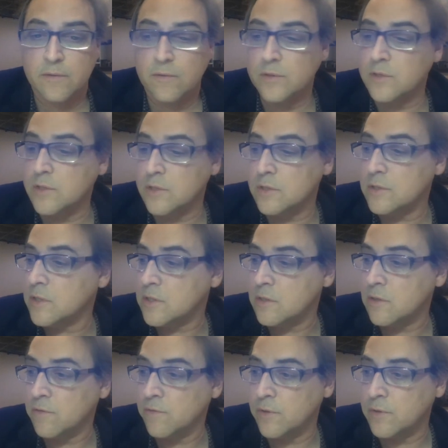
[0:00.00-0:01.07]
which is
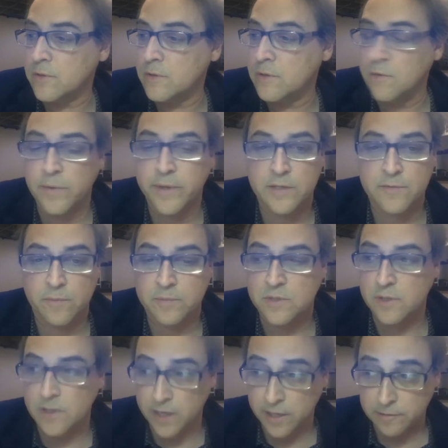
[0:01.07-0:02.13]
just over two weeks from
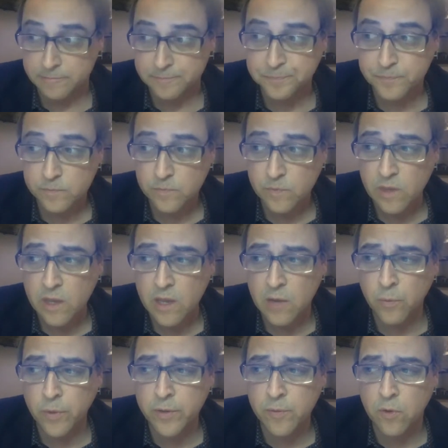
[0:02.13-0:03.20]
today,
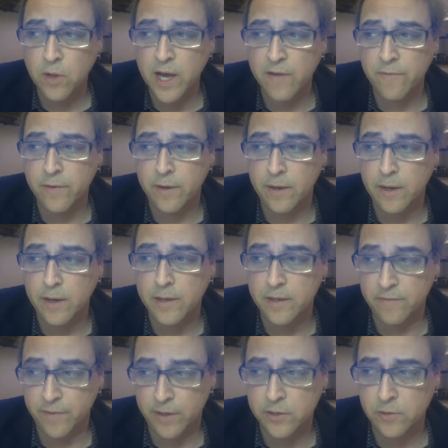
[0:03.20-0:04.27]
we will have an event.